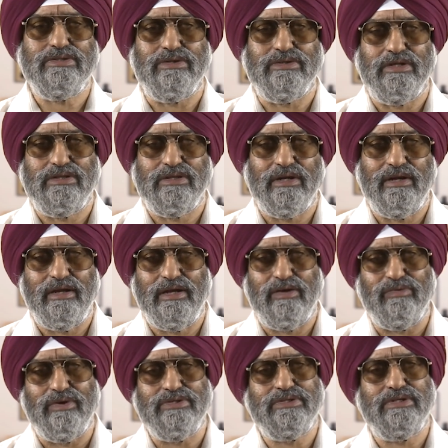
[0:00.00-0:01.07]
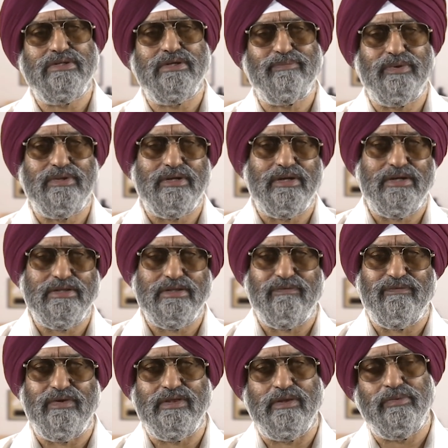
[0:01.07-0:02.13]
or the three equations representing the
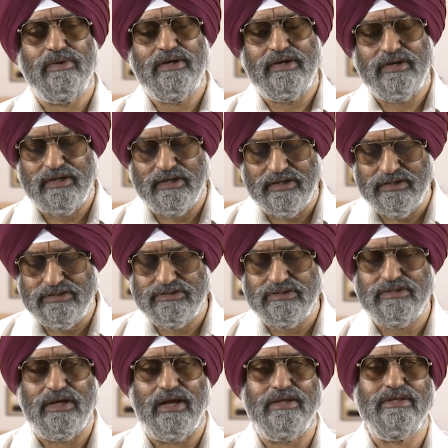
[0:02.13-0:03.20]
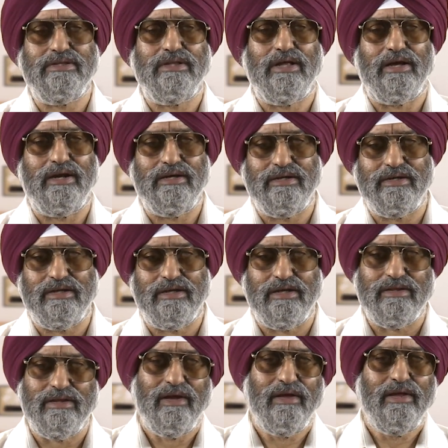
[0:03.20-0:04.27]
feasibility conditions as in the earlier case.